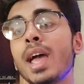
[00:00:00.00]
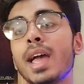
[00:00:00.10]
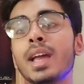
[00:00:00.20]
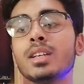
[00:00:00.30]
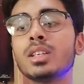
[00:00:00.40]

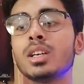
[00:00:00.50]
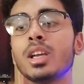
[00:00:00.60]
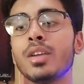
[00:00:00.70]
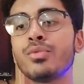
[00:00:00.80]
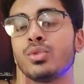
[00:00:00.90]
And
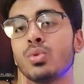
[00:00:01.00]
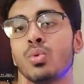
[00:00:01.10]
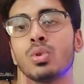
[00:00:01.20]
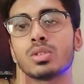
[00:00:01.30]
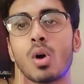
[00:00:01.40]
if
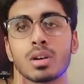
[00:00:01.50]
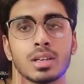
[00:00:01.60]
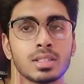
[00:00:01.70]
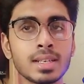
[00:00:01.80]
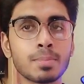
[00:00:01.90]
you don't
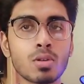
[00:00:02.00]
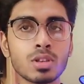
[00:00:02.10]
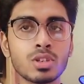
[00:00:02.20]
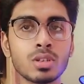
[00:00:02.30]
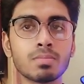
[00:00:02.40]
understand the
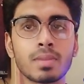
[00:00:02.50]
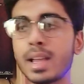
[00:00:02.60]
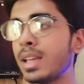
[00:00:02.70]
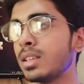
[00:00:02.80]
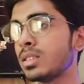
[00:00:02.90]
pronunciation
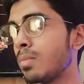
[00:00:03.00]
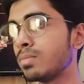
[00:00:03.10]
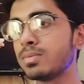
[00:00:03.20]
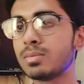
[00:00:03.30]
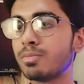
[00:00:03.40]
by
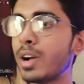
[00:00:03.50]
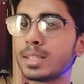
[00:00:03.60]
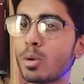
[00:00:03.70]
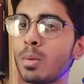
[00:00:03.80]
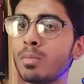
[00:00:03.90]
some
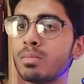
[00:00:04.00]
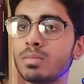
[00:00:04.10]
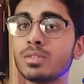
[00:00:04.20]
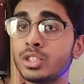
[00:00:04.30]
voice problem,